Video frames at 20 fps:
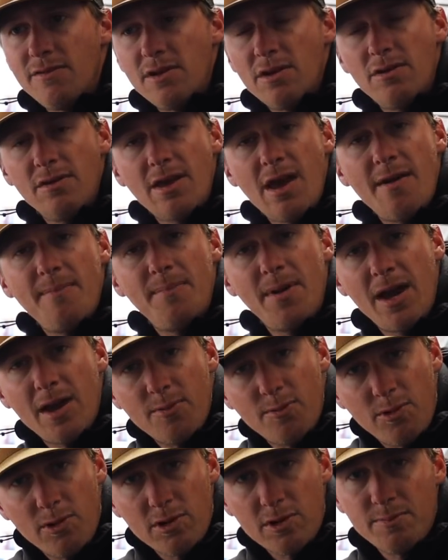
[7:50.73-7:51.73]
You know, you got
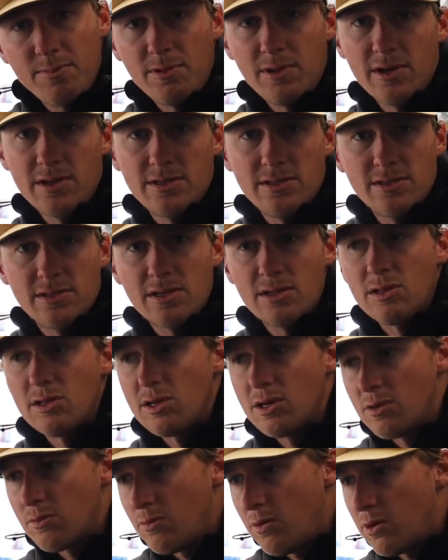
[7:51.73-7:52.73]
backwater places,
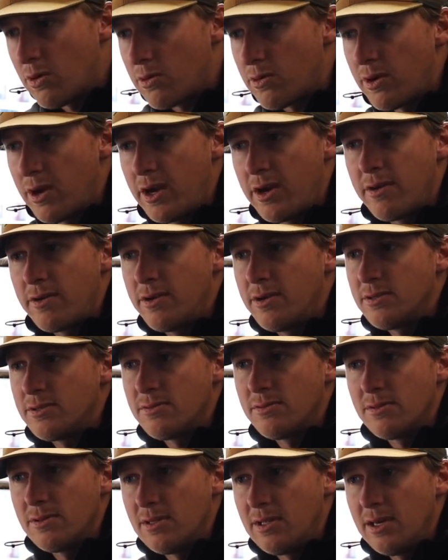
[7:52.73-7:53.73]
clear water areas
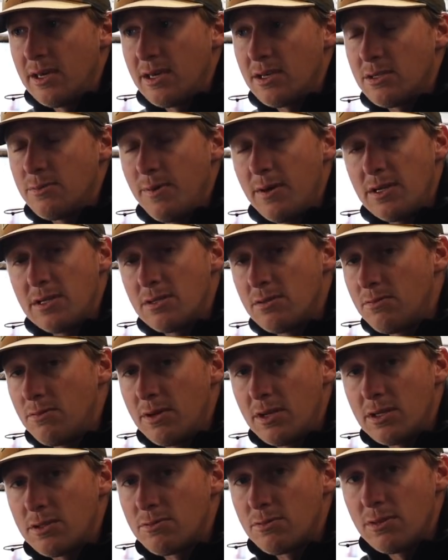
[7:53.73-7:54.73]
on the lake, especially
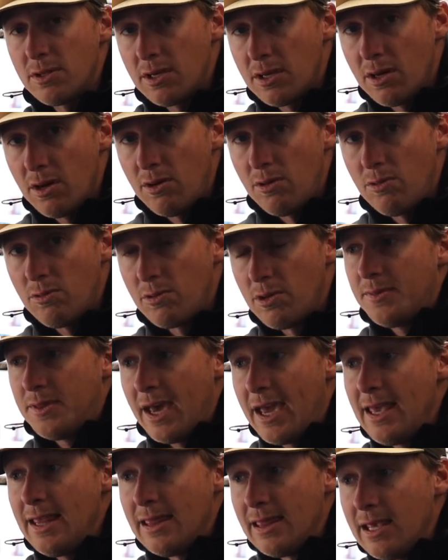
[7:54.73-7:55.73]
when it's really cold.
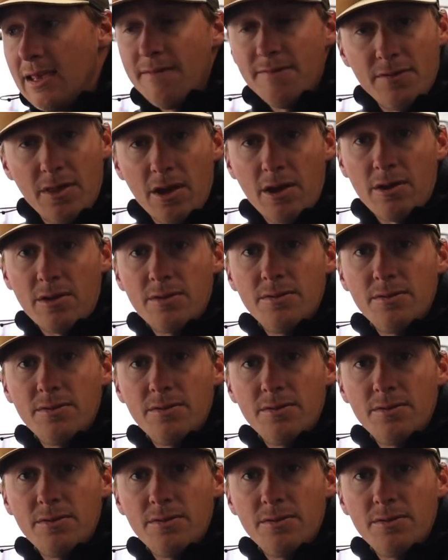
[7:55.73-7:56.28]
They live there.